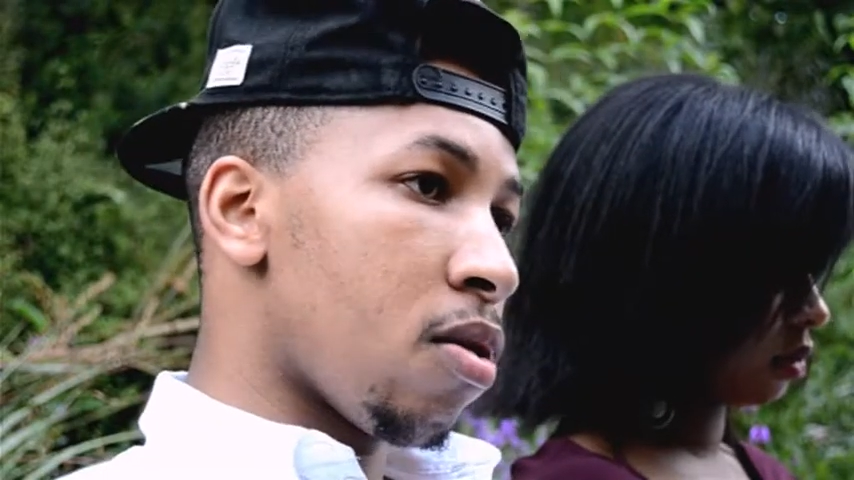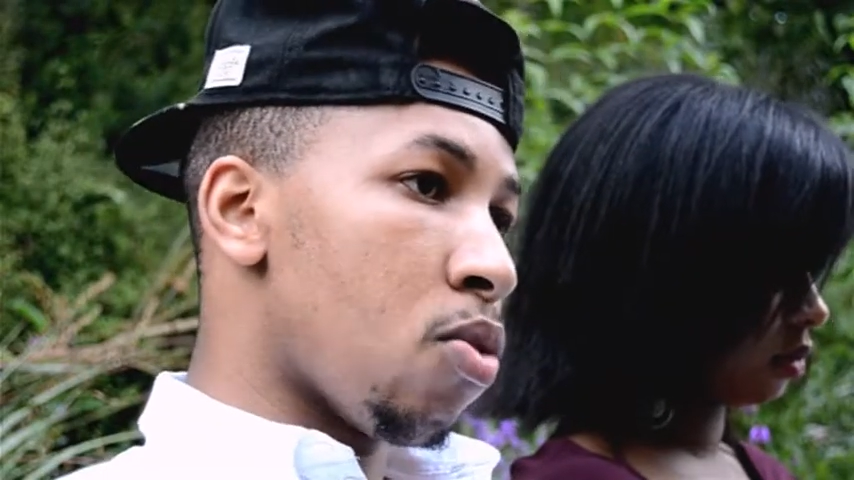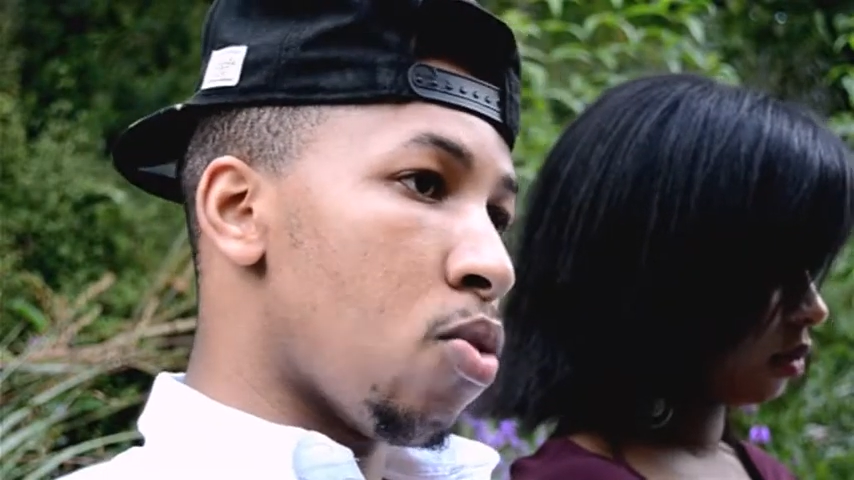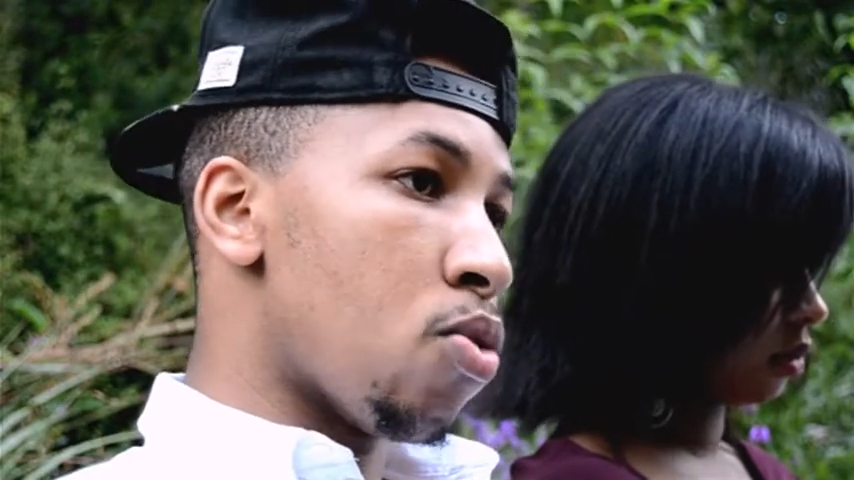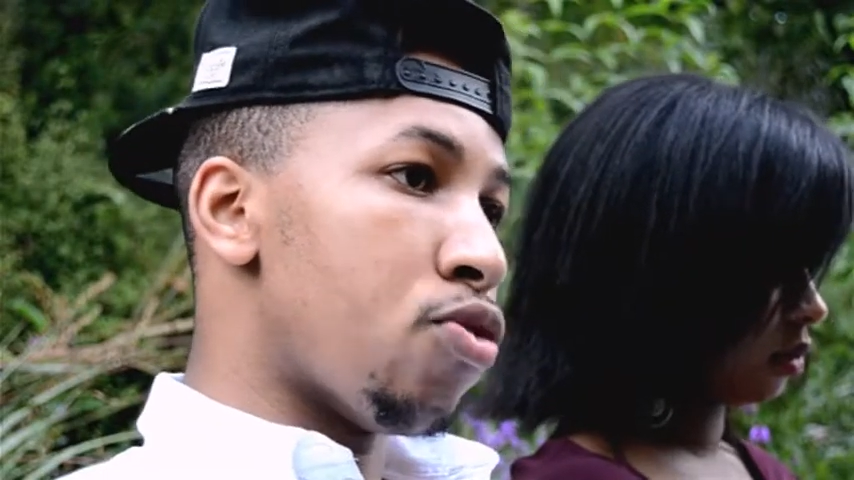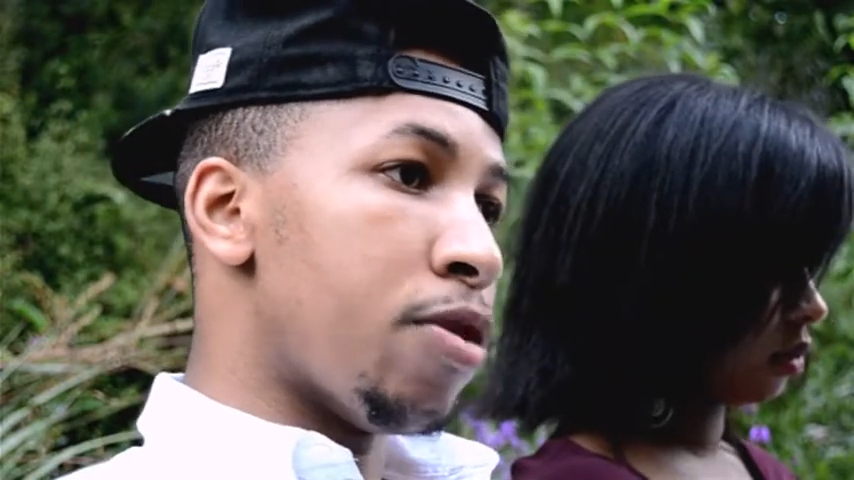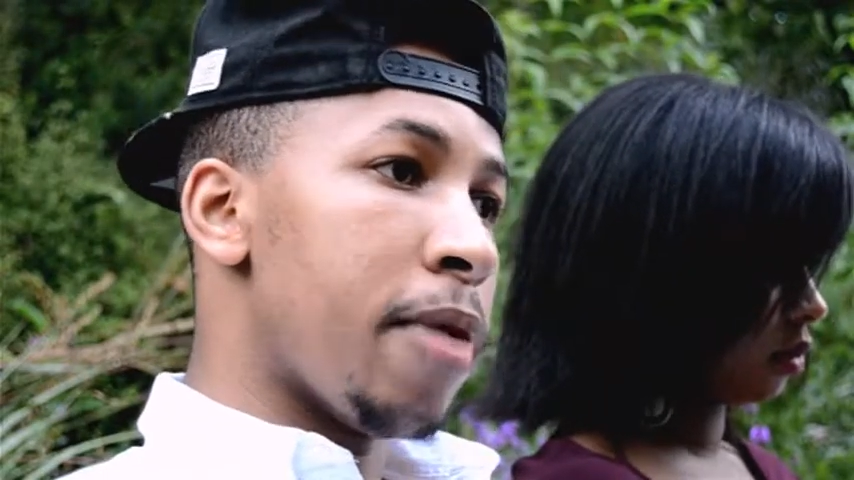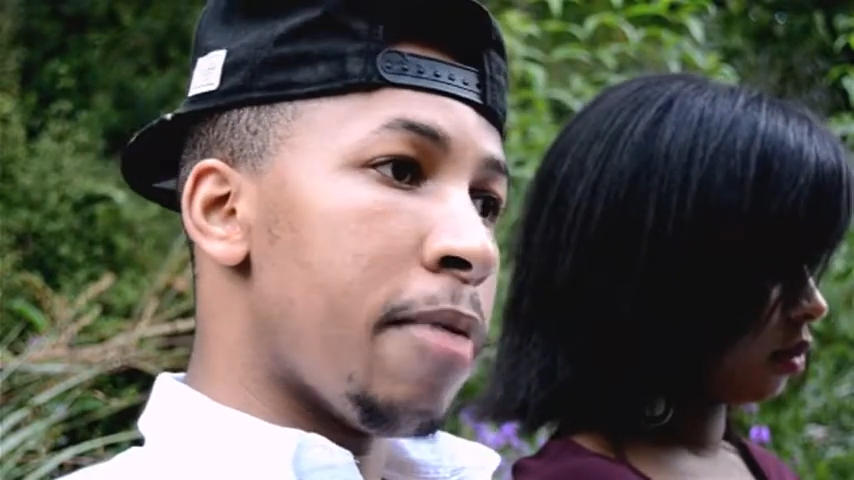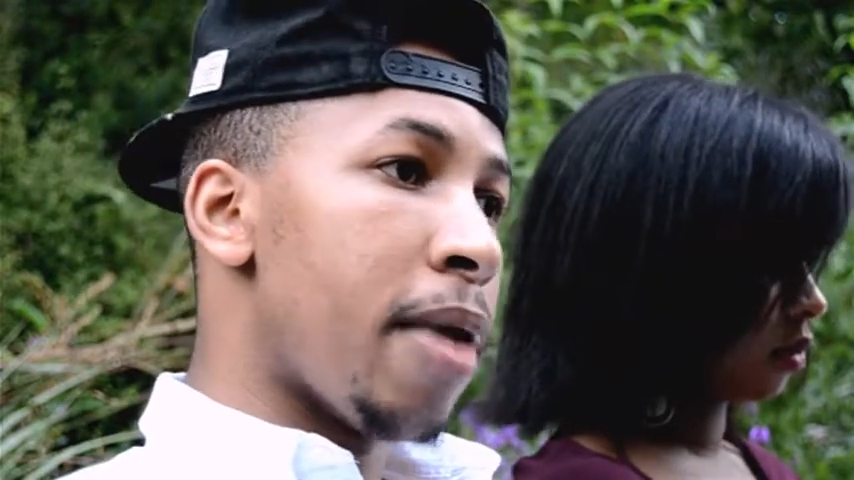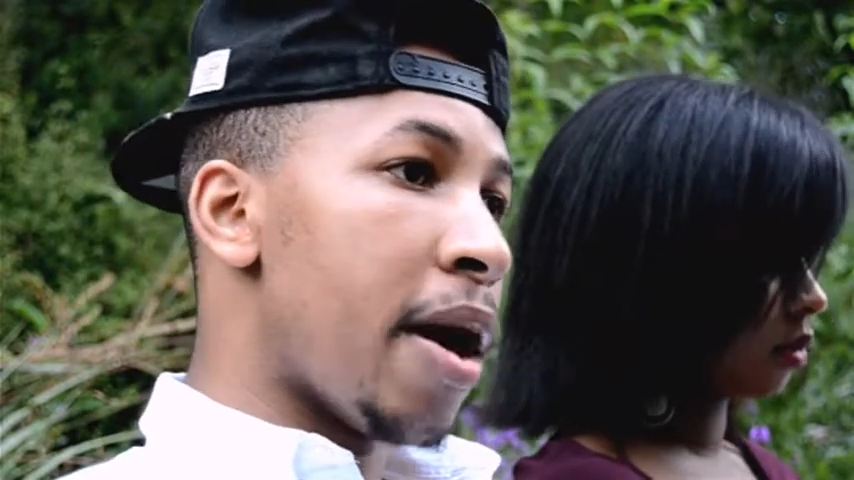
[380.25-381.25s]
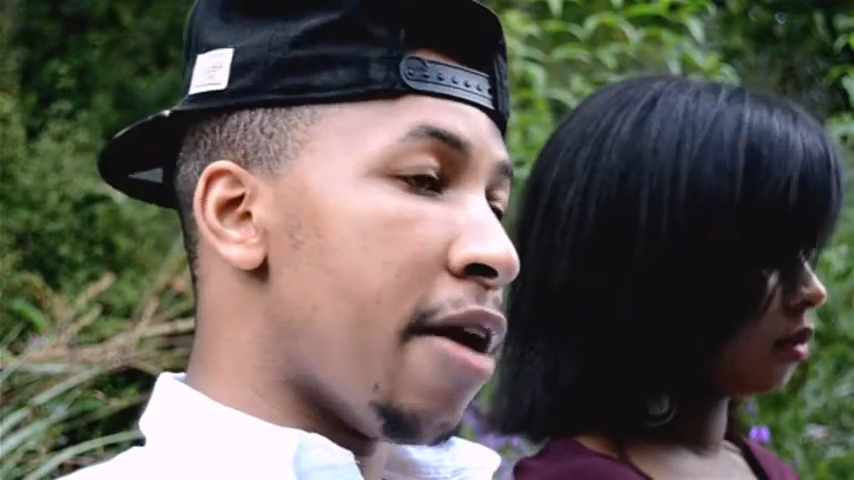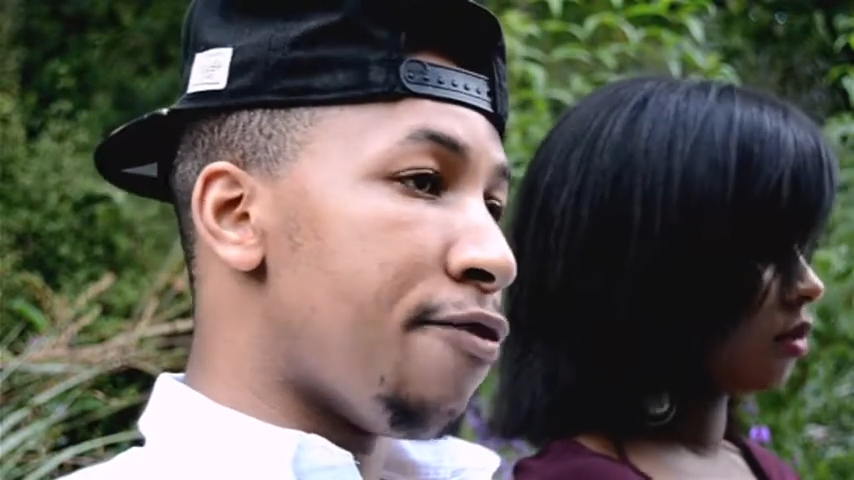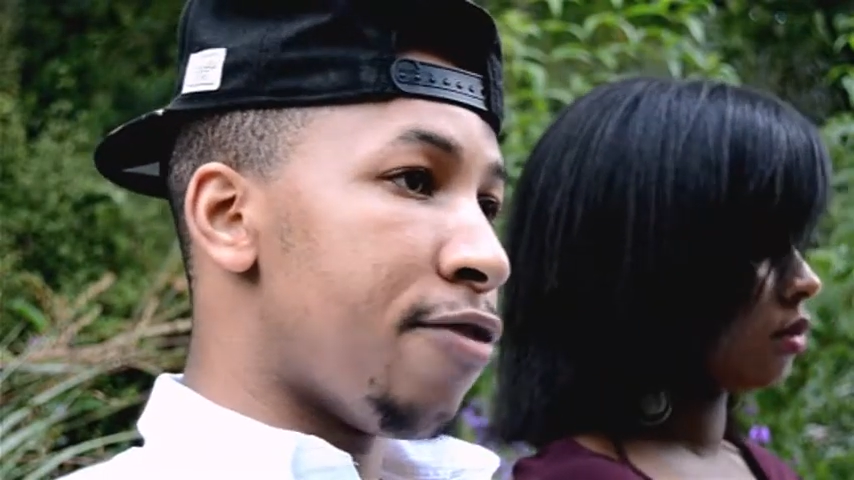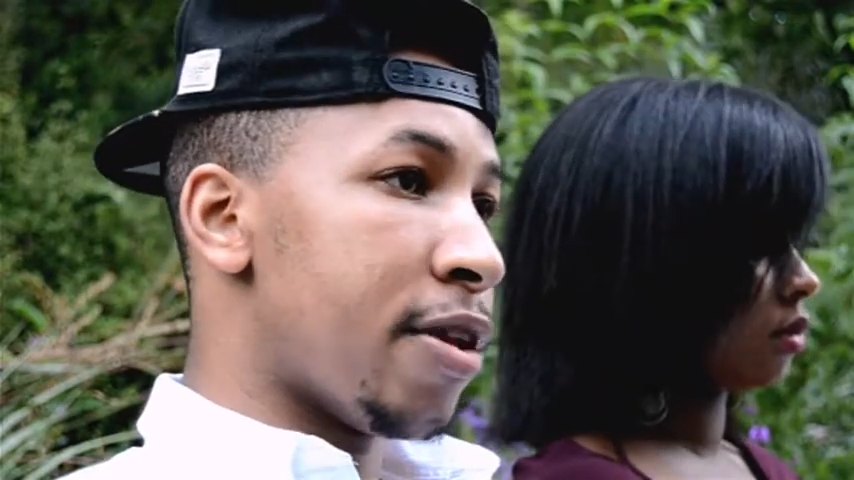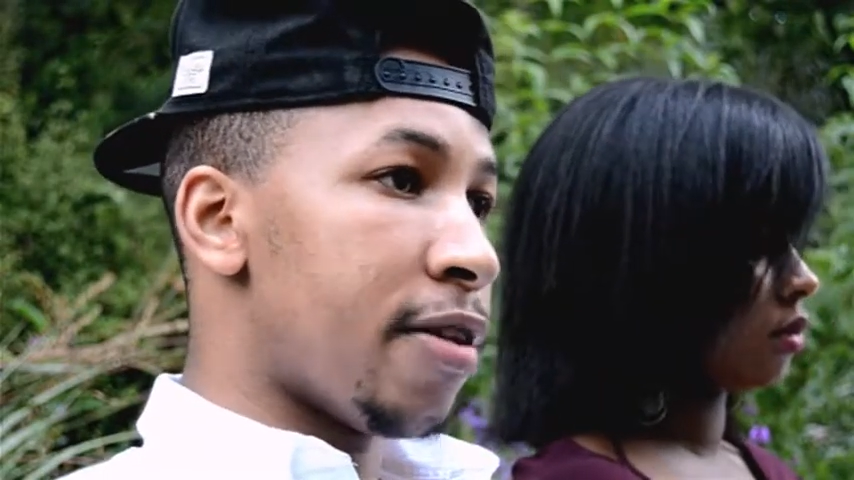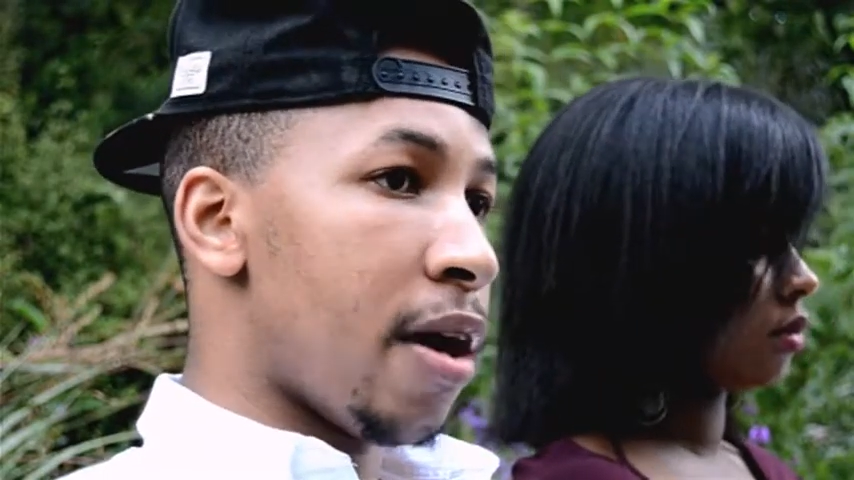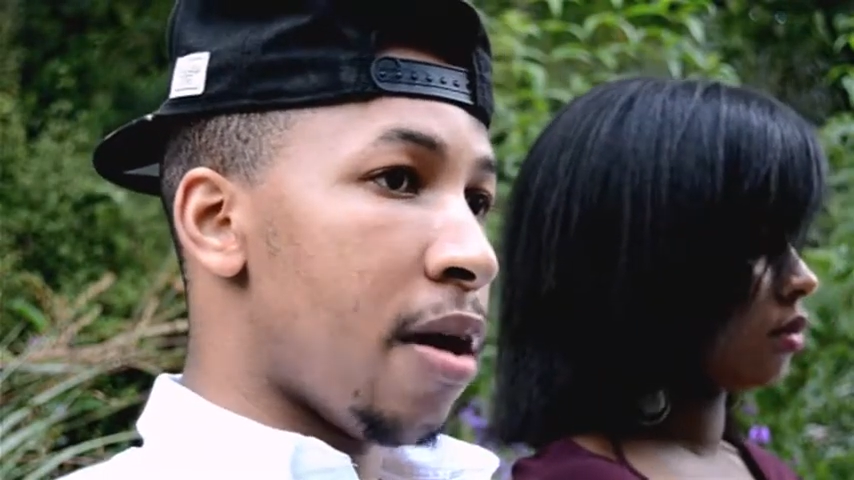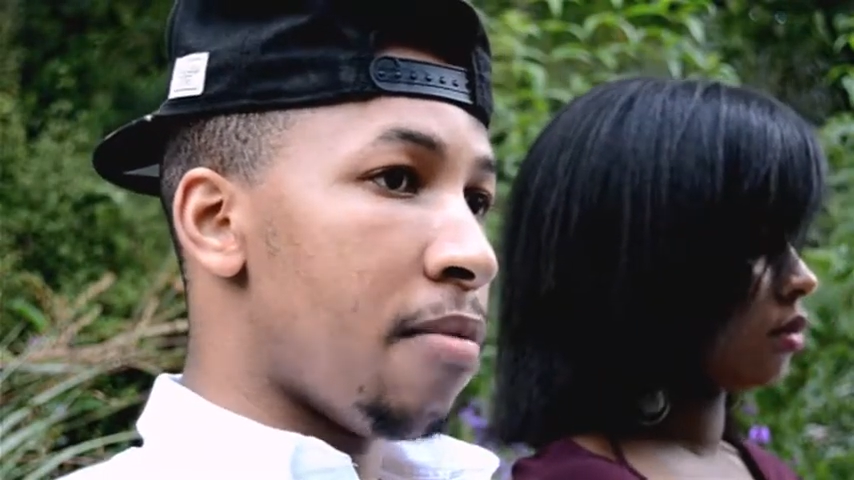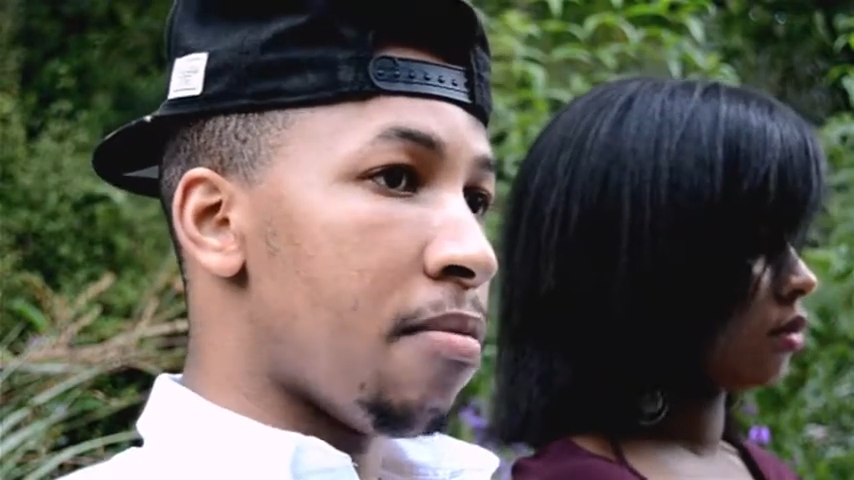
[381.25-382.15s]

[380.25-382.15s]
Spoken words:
We will remember every time,